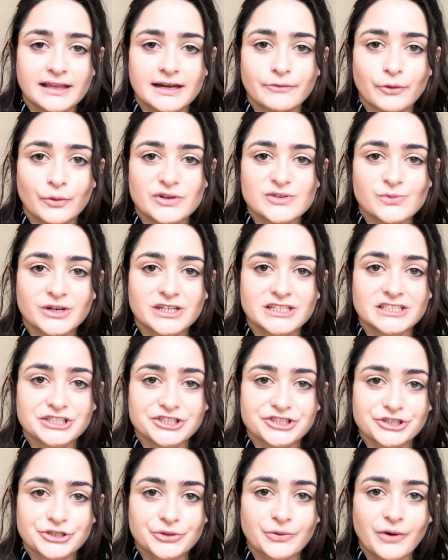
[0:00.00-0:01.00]
that I've always wanted to
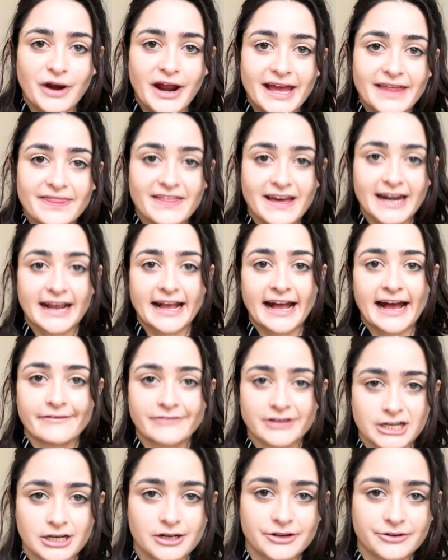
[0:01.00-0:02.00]
do and that I
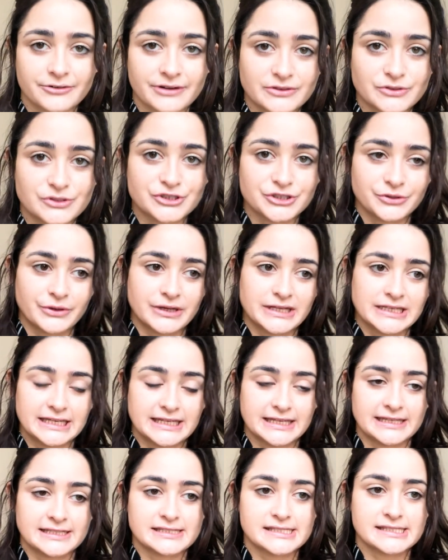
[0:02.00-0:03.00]
haven't gotten around to doing
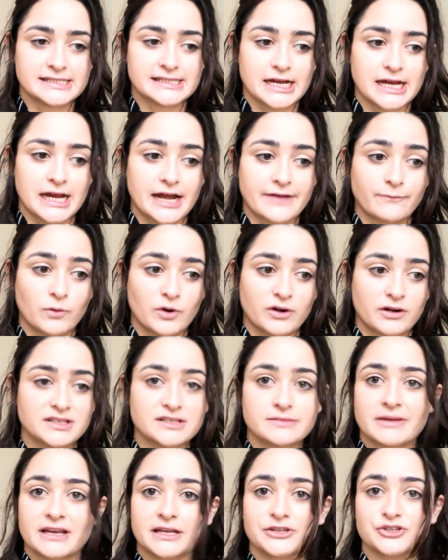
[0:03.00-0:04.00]
is uh, I've wanted
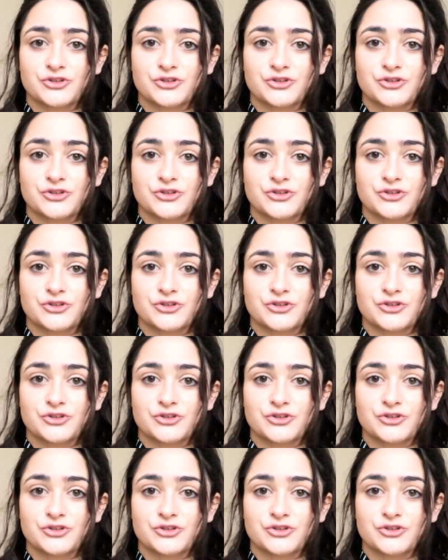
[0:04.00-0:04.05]
to make a